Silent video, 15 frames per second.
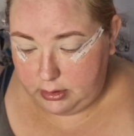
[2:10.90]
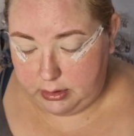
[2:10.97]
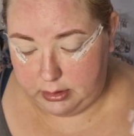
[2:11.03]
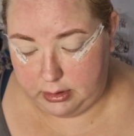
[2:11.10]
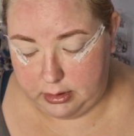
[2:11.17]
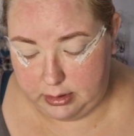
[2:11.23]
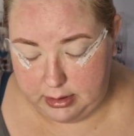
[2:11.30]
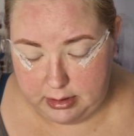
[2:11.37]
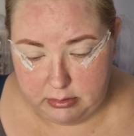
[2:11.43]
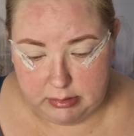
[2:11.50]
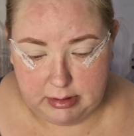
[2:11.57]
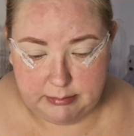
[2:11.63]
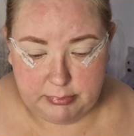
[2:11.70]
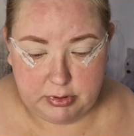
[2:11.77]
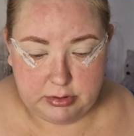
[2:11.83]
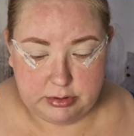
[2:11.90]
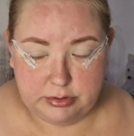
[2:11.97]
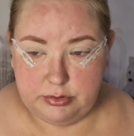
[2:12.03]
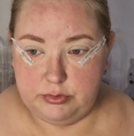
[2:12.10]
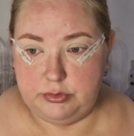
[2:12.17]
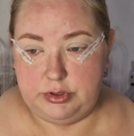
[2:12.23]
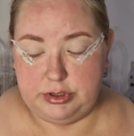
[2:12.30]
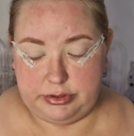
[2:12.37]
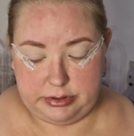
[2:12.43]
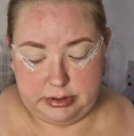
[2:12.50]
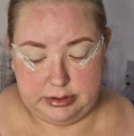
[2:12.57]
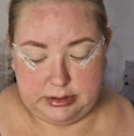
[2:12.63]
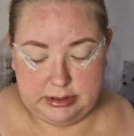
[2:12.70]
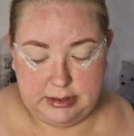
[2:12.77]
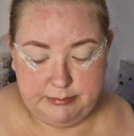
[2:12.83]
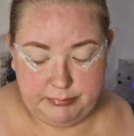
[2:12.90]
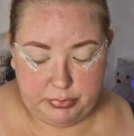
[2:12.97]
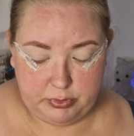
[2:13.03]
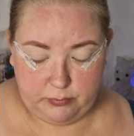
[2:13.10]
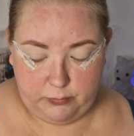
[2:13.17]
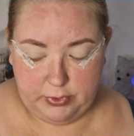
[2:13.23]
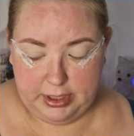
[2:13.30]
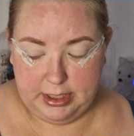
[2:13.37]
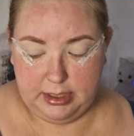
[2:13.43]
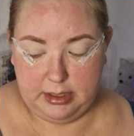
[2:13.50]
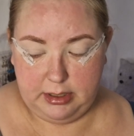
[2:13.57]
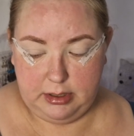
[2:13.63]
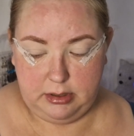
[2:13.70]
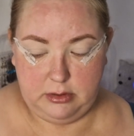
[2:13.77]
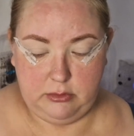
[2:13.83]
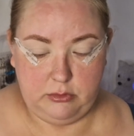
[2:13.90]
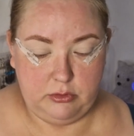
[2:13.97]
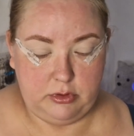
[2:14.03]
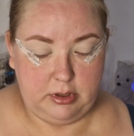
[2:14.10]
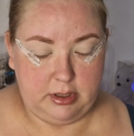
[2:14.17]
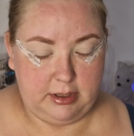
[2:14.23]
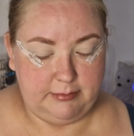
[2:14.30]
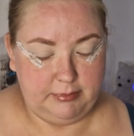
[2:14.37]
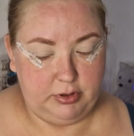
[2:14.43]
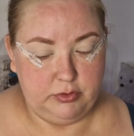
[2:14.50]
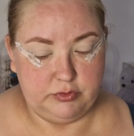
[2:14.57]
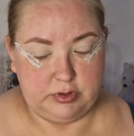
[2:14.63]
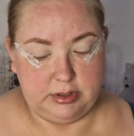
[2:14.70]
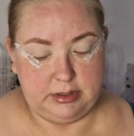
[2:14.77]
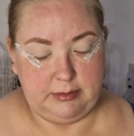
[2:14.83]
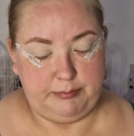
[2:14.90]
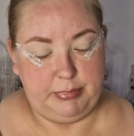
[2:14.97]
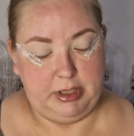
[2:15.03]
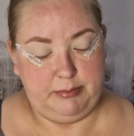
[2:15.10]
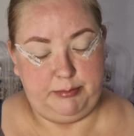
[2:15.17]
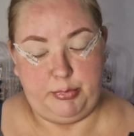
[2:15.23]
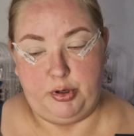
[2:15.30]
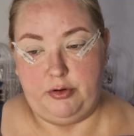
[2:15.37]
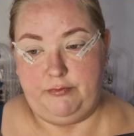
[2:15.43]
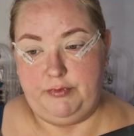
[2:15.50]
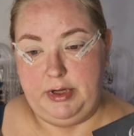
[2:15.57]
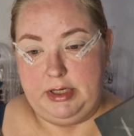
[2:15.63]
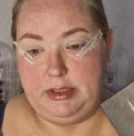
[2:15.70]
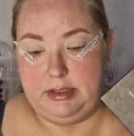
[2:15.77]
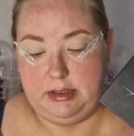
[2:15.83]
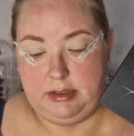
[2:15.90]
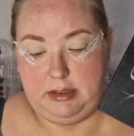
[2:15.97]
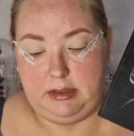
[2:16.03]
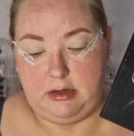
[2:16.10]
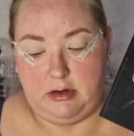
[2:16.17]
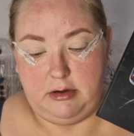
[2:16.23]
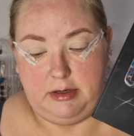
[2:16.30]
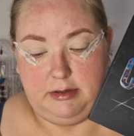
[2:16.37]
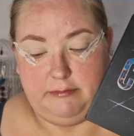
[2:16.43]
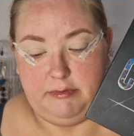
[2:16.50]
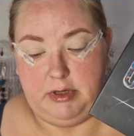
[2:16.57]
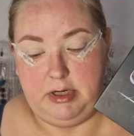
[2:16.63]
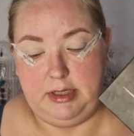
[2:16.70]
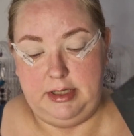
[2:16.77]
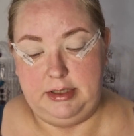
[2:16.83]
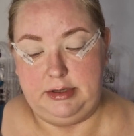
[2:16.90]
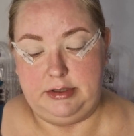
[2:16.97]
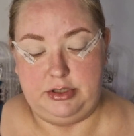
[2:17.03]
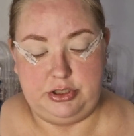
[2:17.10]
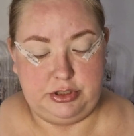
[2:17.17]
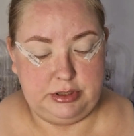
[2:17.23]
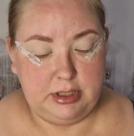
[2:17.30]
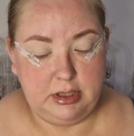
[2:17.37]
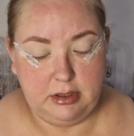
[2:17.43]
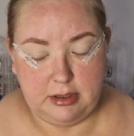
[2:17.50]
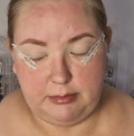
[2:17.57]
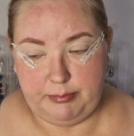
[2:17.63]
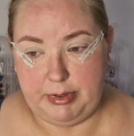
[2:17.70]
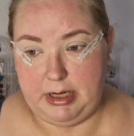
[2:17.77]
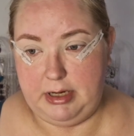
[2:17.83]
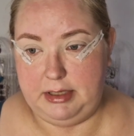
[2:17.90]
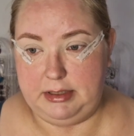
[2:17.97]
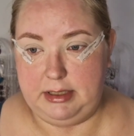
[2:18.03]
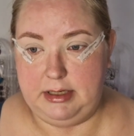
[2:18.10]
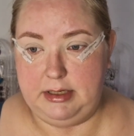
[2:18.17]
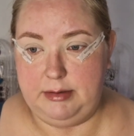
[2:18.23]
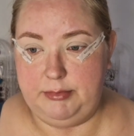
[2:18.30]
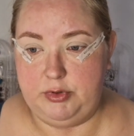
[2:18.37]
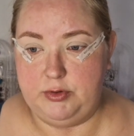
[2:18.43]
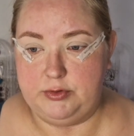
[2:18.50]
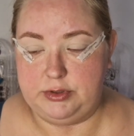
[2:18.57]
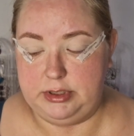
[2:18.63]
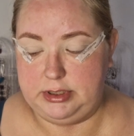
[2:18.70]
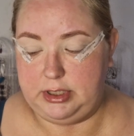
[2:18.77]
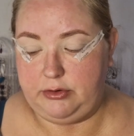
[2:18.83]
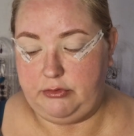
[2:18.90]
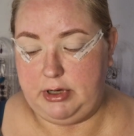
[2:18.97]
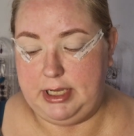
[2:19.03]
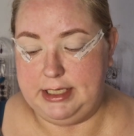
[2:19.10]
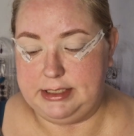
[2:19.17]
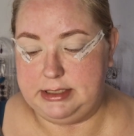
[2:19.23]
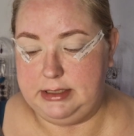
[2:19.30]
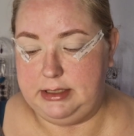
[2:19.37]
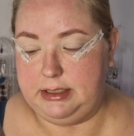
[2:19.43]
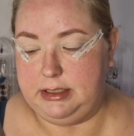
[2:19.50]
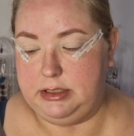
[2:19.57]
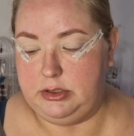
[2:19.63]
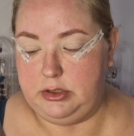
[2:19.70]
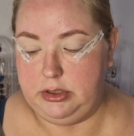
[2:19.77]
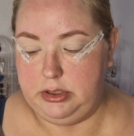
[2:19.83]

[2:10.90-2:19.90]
And now I'm gonna do just a simple wing look. I'm using the Be Perfect Carnival Interstellar palette and I'm using the grays in here.